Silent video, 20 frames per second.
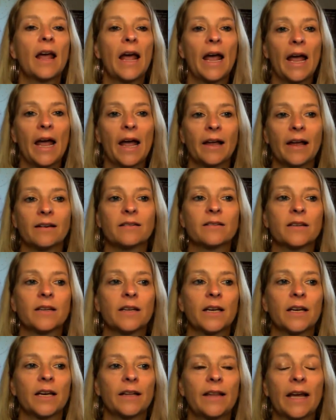And
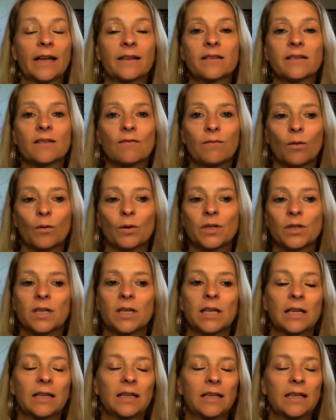that's
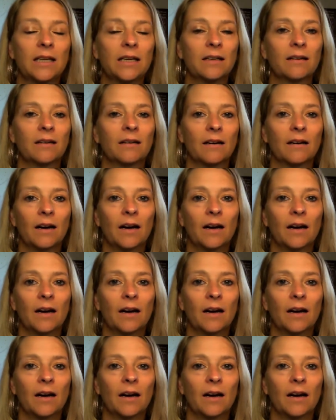unfortunately